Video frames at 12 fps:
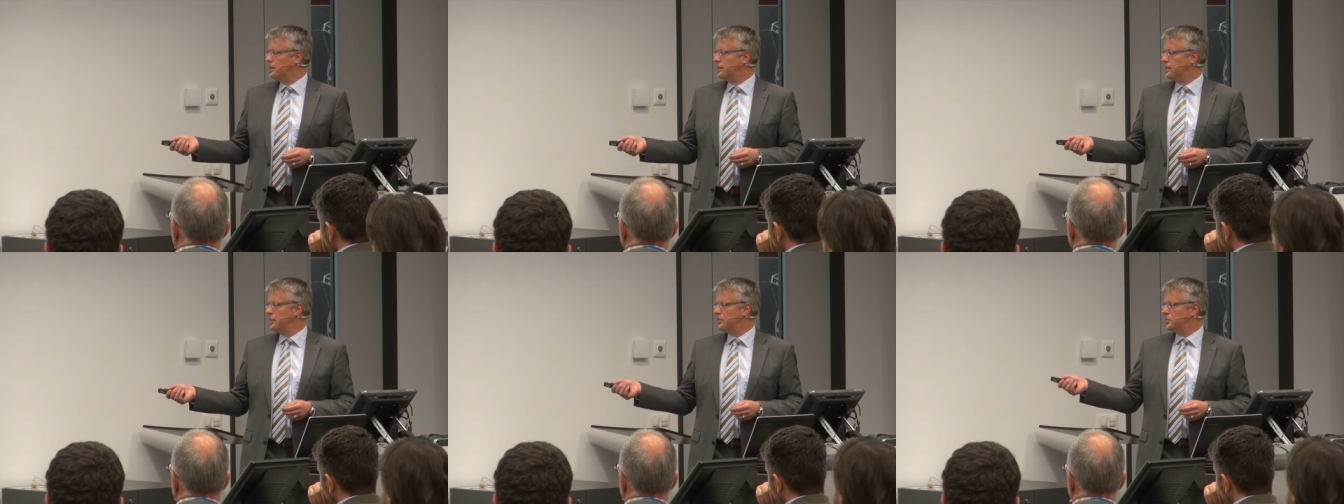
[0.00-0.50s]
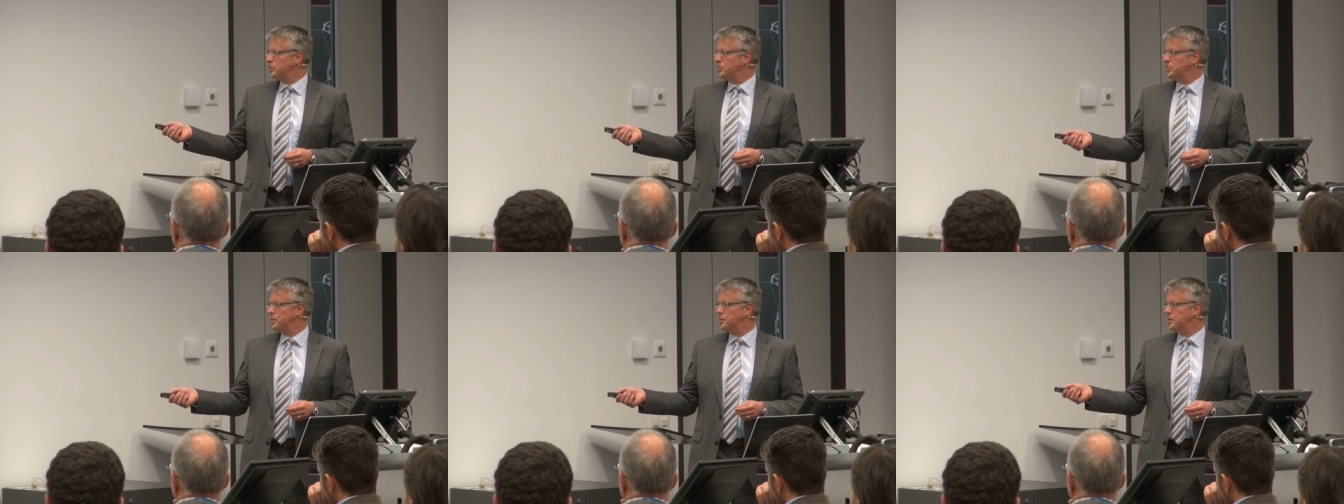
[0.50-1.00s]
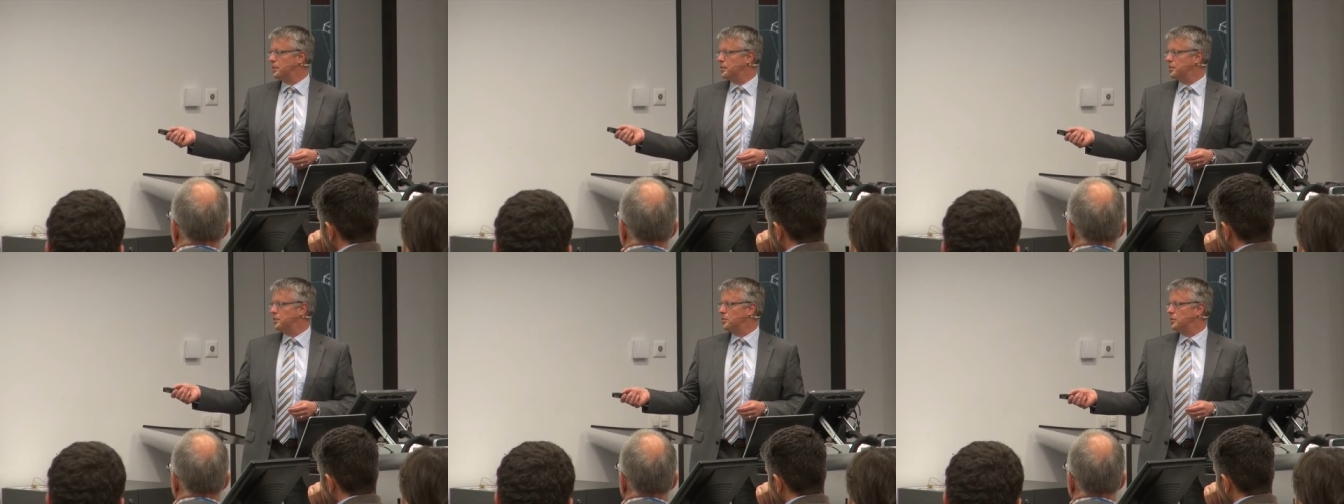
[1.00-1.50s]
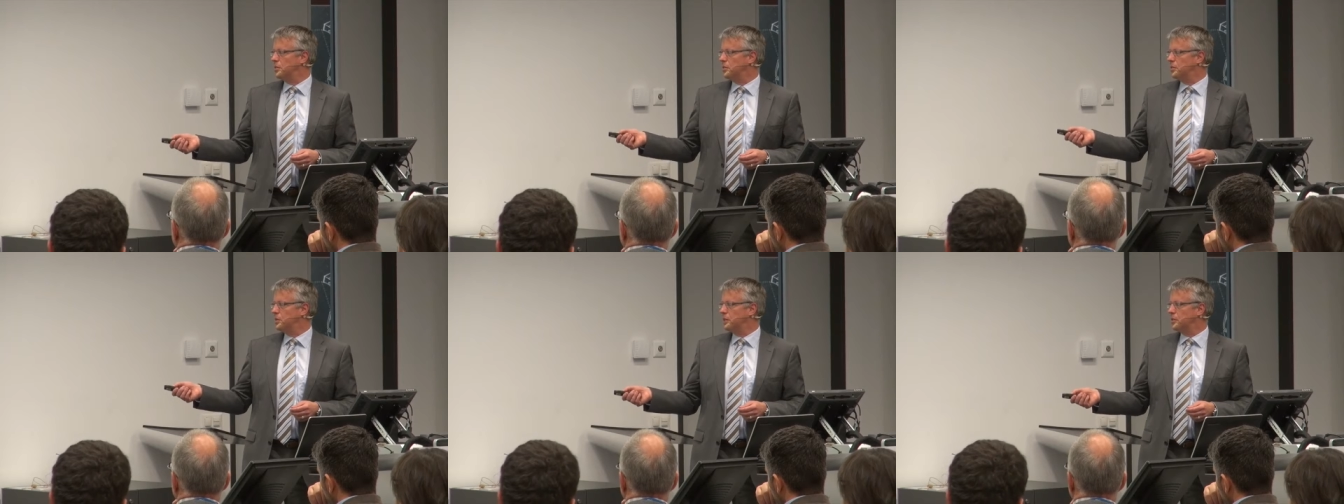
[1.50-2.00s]
and ElectroSwiss, there is
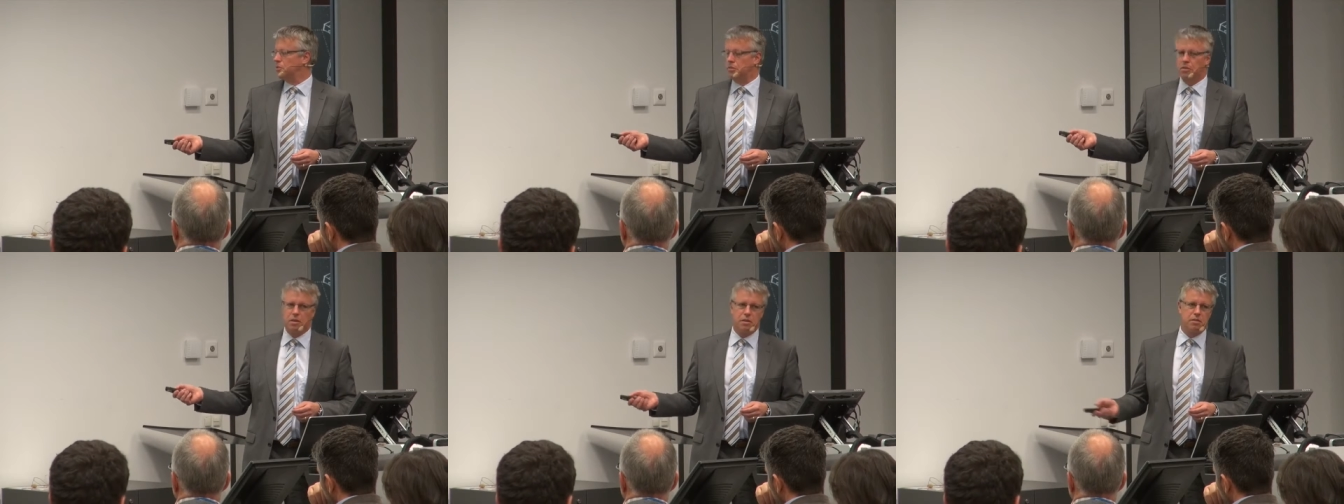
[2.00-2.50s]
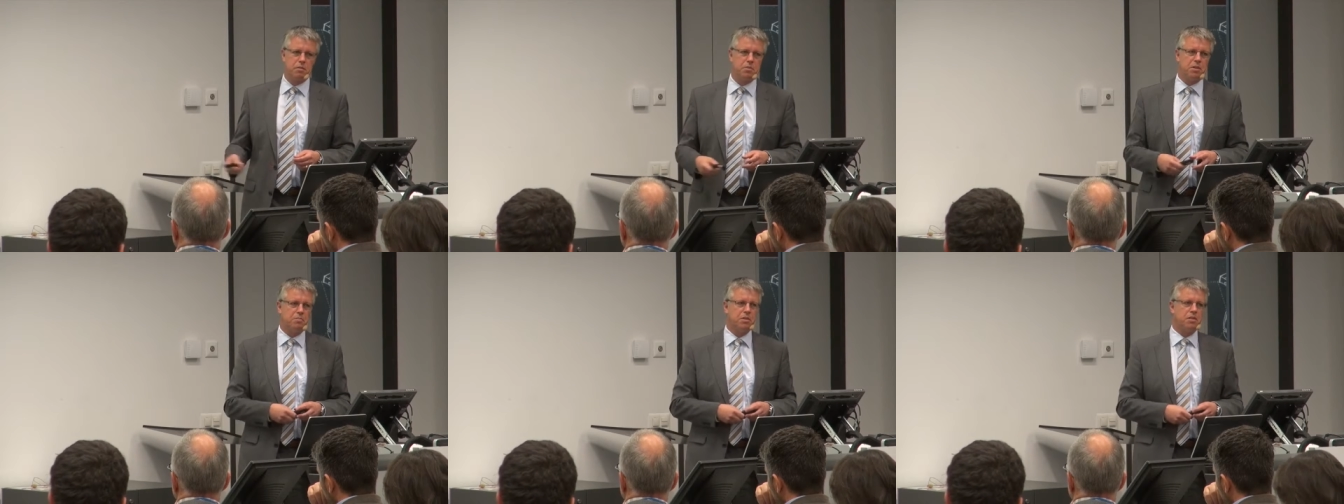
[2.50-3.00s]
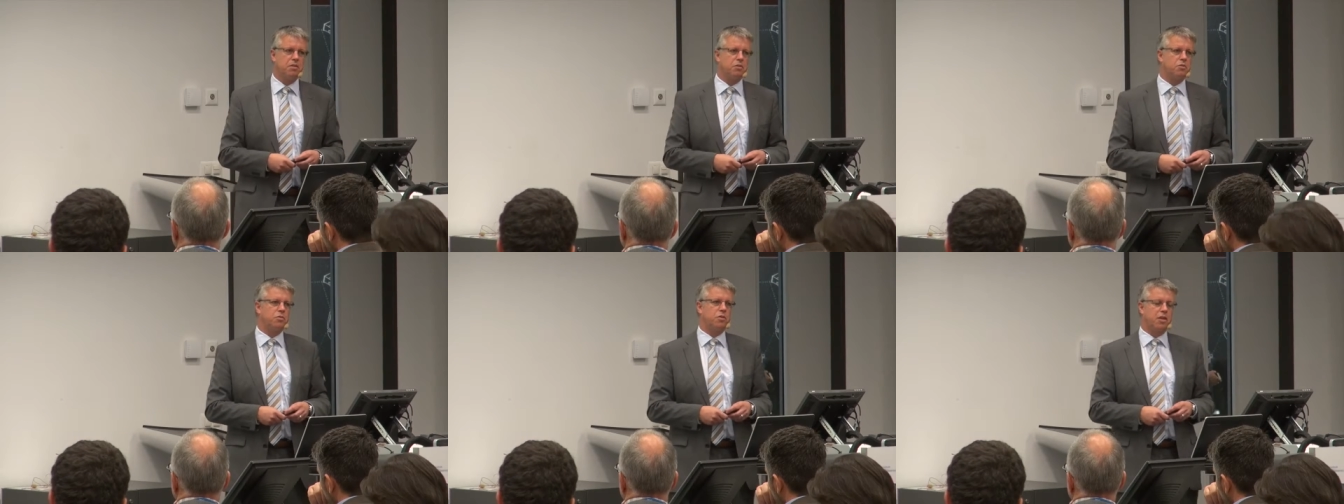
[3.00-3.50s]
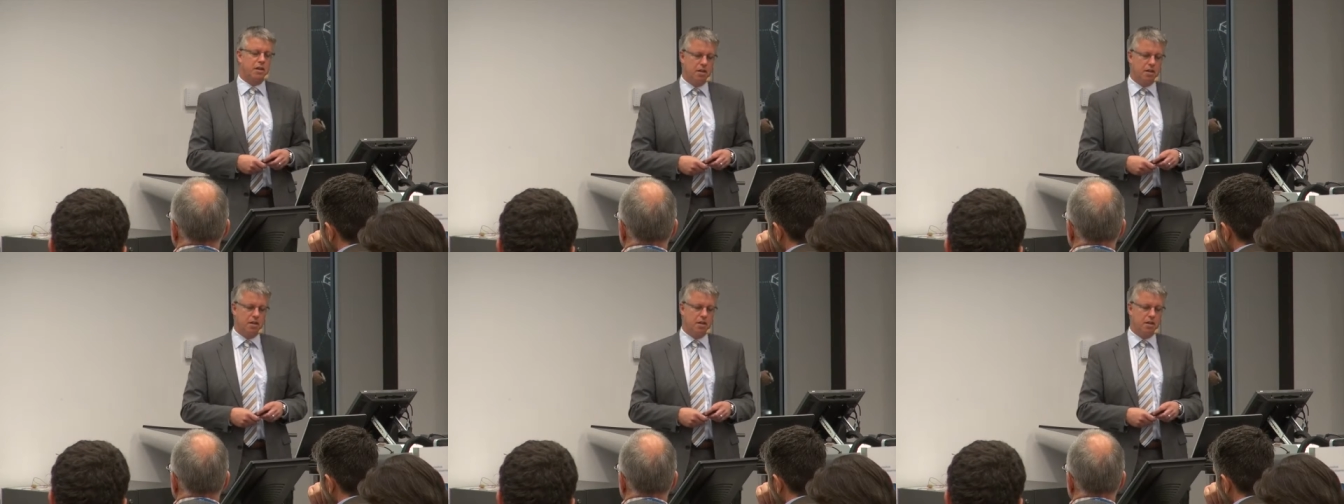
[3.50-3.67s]
the mechatronics department of